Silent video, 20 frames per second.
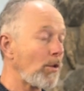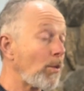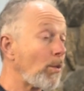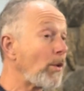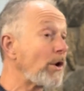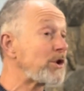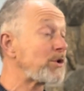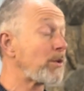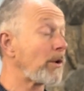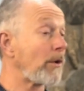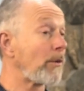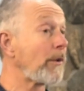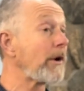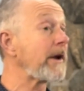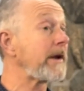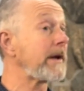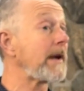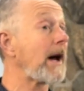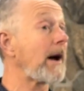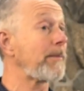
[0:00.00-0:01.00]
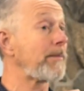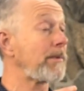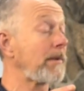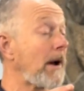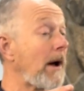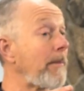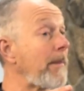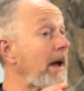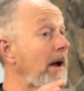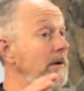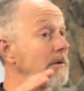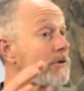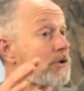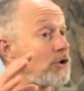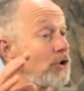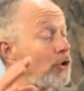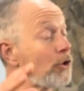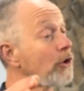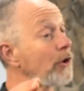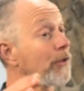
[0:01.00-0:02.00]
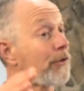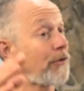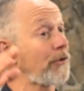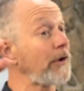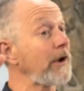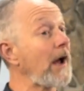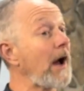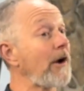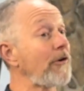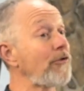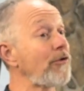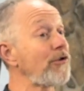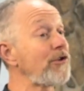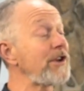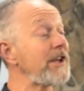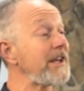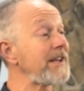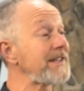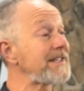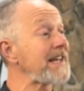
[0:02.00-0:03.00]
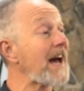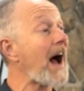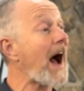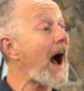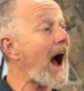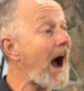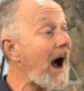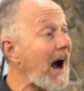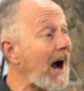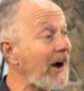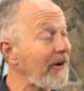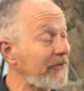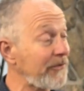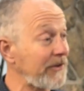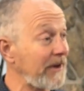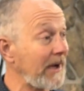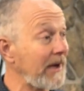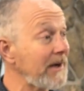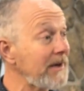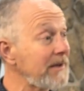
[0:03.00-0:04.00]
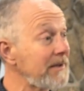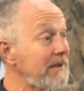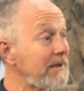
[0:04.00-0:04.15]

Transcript: which were written up about 200 to 300 years after,